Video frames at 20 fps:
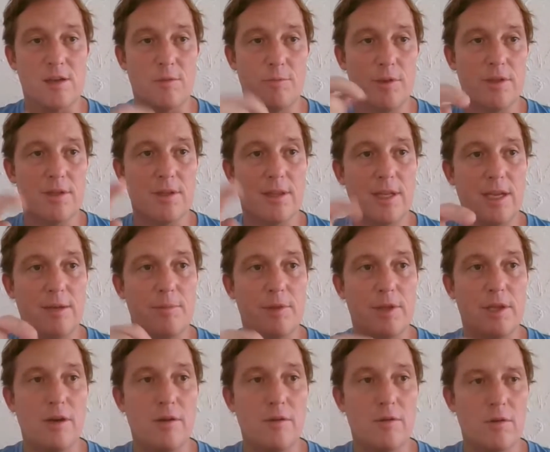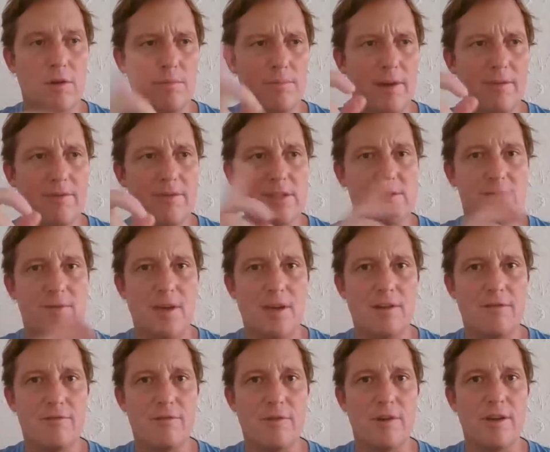I'll put the link below or above this video
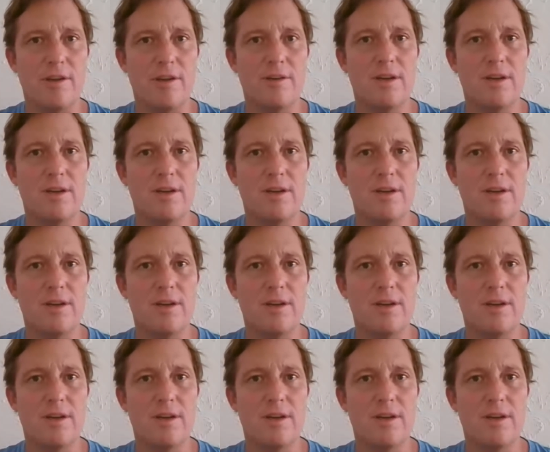for you